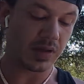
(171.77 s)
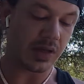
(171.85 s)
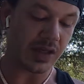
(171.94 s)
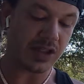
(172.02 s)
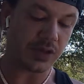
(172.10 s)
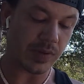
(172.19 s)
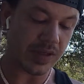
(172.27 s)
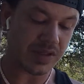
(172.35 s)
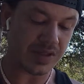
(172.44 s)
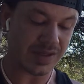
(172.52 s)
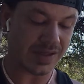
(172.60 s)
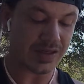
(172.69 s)

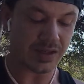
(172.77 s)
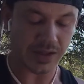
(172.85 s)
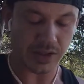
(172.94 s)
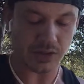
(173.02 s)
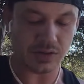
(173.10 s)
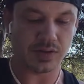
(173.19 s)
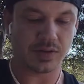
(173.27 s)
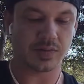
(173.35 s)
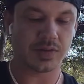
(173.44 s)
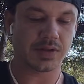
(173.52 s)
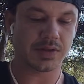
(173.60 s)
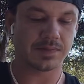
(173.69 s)
expressed in linear
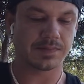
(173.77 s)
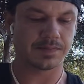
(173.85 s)
terms.